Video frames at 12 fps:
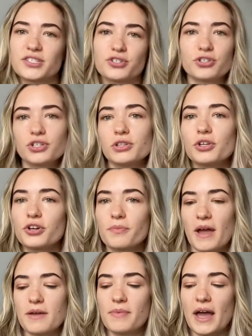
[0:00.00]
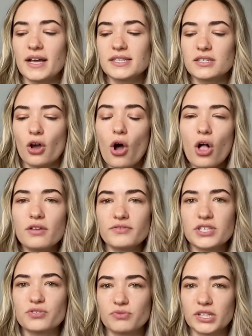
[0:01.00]
or to look my best? All of
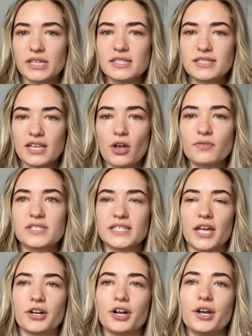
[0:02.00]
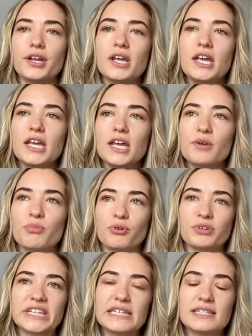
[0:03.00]
these really self-centered, but
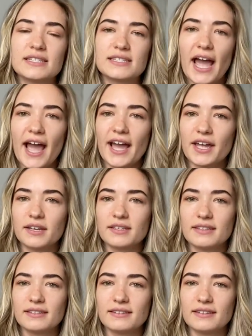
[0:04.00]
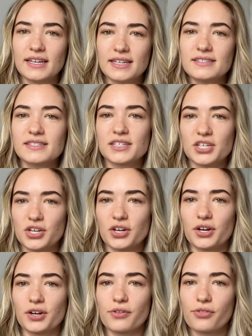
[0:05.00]
really sad,
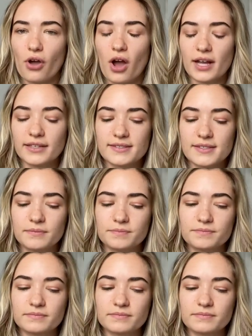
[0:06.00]
insecure thoughts.